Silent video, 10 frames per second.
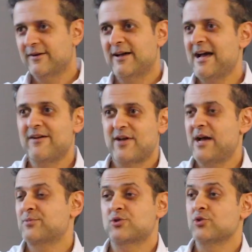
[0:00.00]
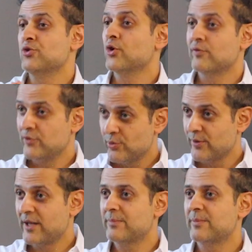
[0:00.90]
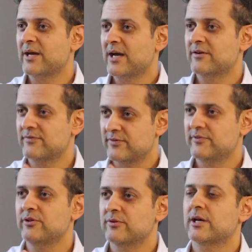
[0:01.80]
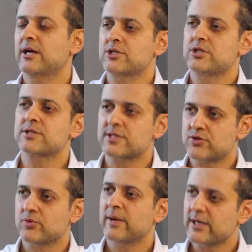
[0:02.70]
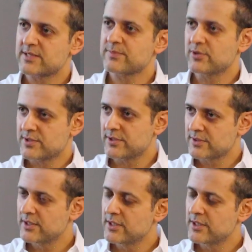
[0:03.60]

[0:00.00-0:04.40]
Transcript: I have absolutely no view on that, but I have a view that actually a central bank sponsored